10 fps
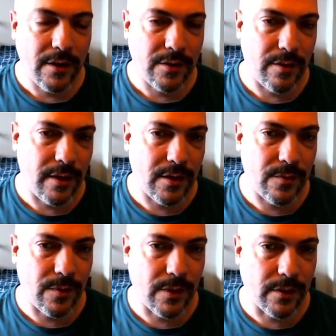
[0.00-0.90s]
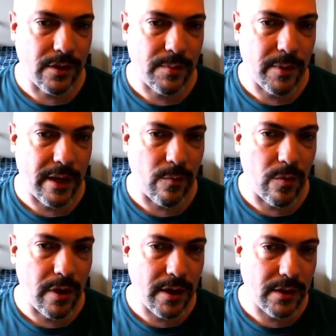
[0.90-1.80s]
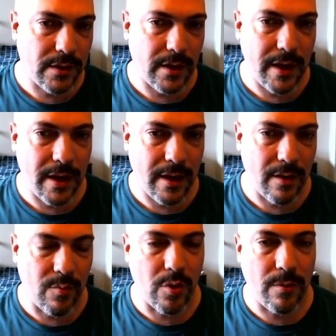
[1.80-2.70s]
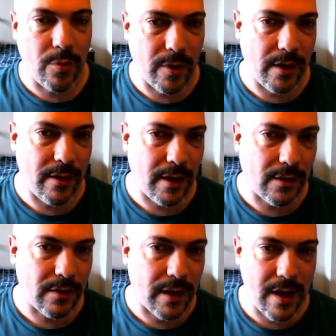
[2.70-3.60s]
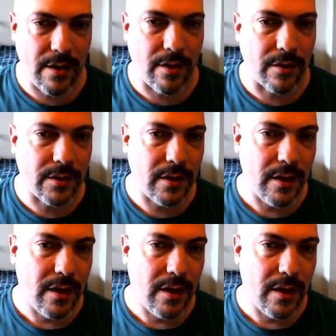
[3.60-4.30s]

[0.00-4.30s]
So, this will display warnings and more important things like errors